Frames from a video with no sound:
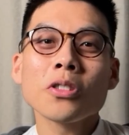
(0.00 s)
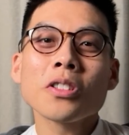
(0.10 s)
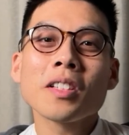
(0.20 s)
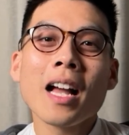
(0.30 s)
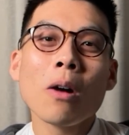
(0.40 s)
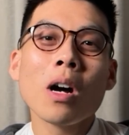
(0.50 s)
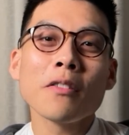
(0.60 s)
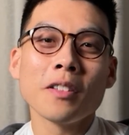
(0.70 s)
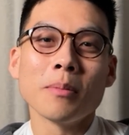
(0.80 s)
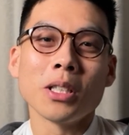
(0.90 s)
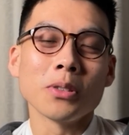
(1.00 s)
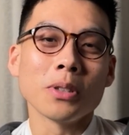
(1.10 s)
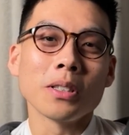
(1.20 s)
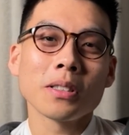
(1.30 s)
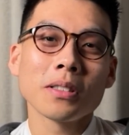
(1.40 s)
But it's not just how I feel about
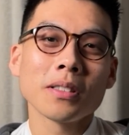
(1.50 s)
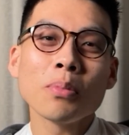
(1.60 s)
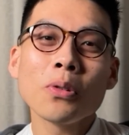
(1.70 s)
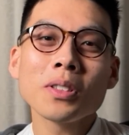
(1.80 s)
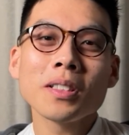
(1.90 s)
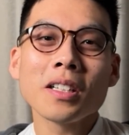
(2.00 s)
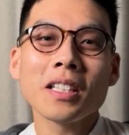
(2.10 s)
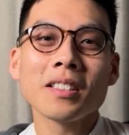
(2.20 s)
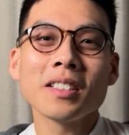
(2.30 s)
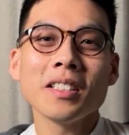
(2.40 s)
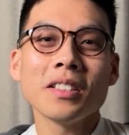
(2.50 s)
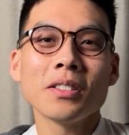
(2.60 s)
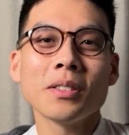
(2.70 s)
the work. It's important that I can see